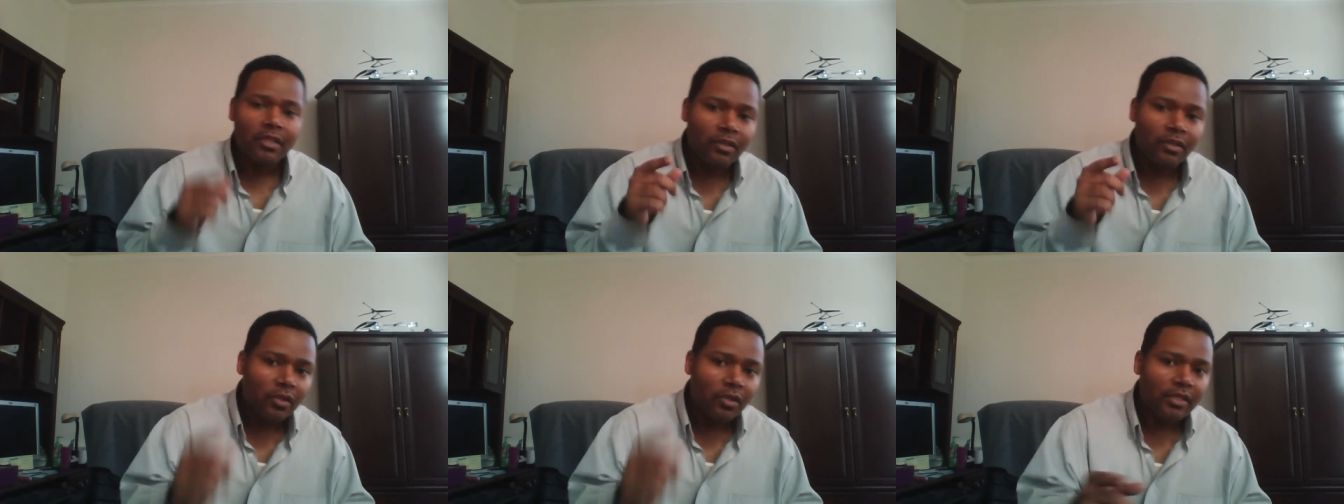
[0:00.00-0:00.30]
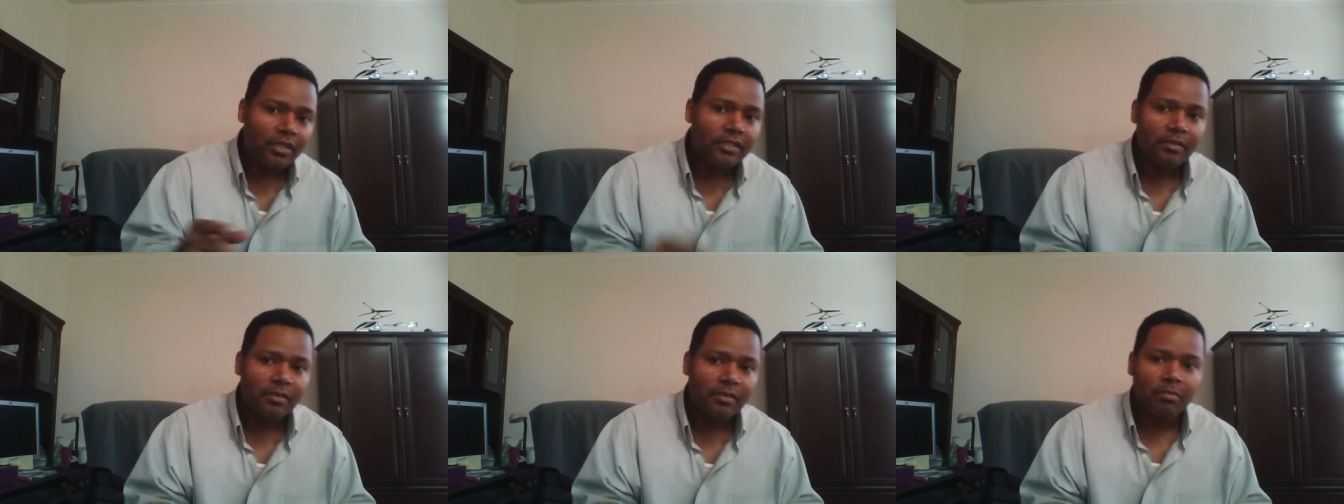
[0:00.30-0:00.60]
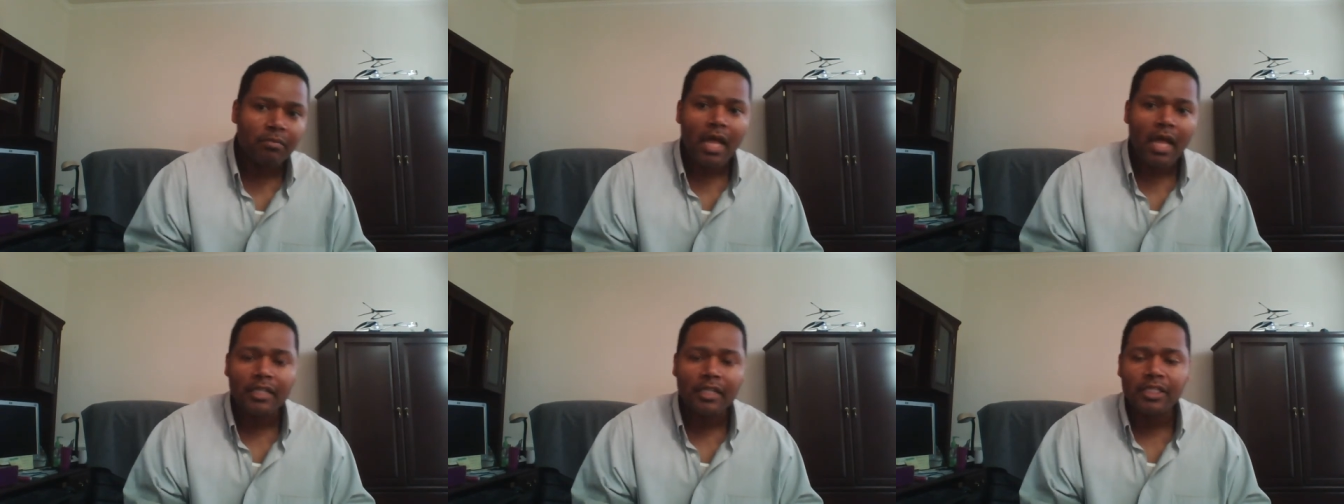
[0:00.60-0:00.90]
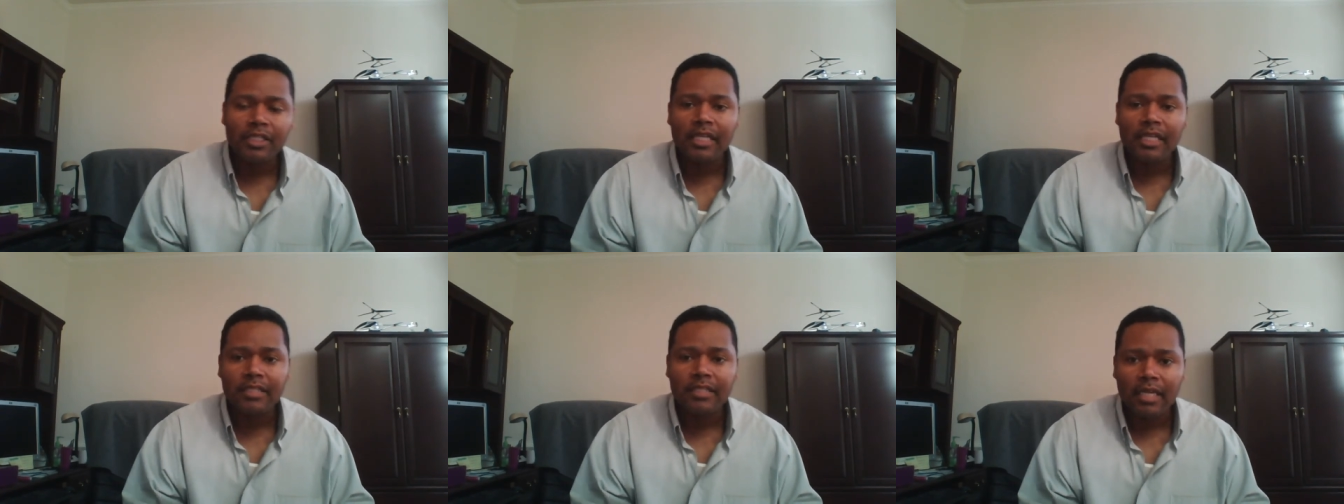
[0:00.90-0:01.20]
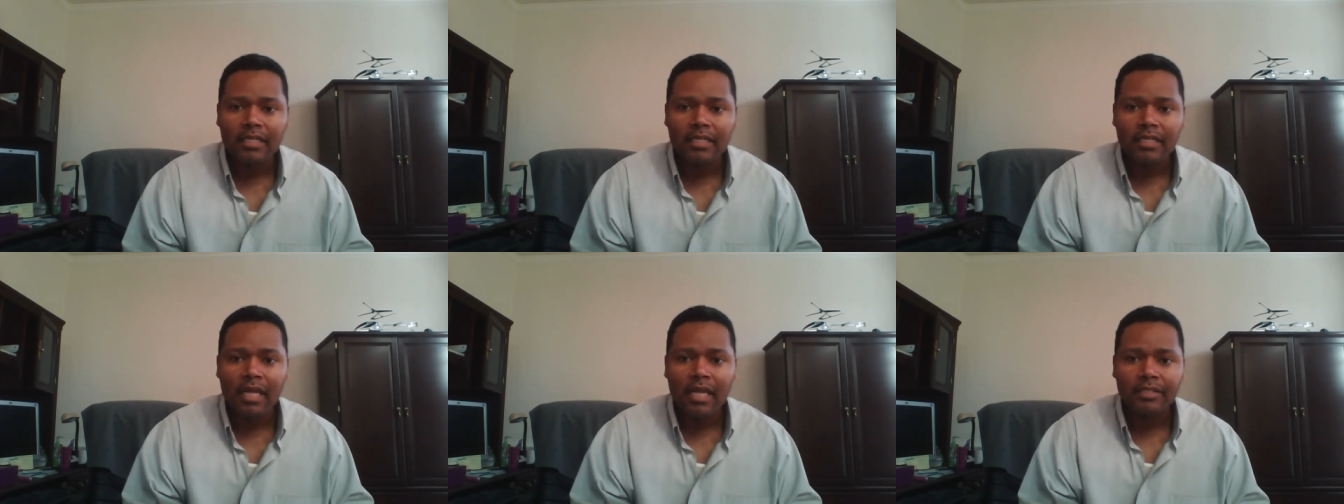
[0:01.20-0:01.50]
look into blockchain
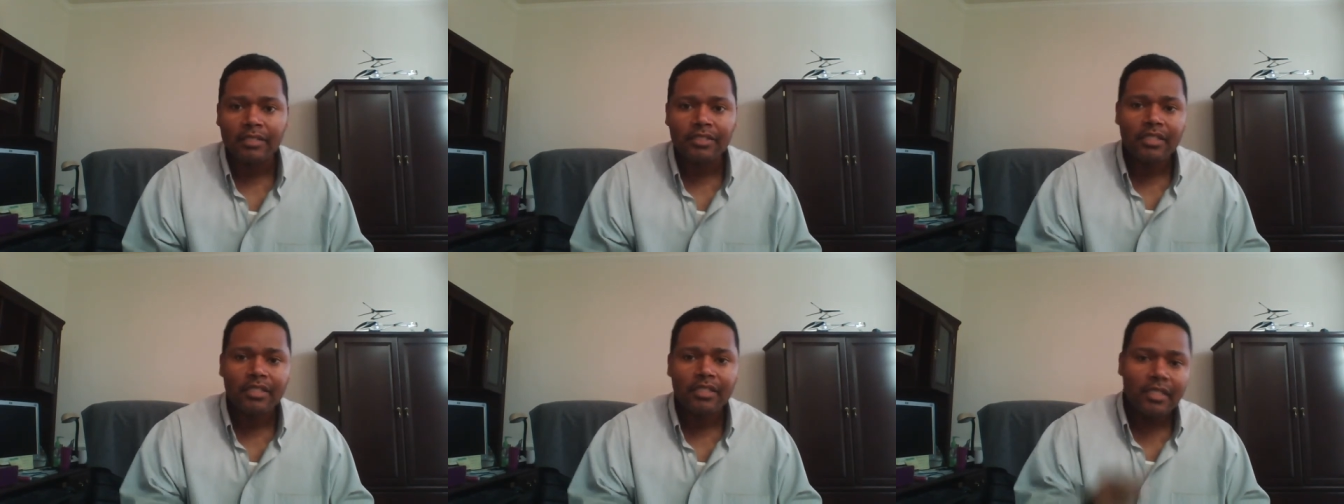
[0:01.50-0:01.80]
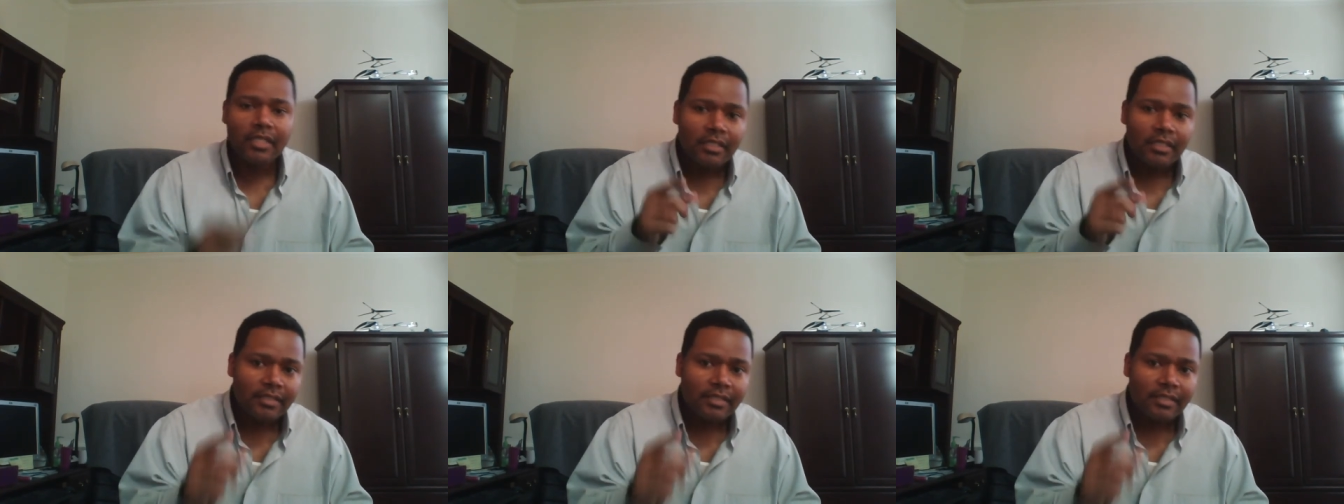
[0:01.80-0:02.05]
technology,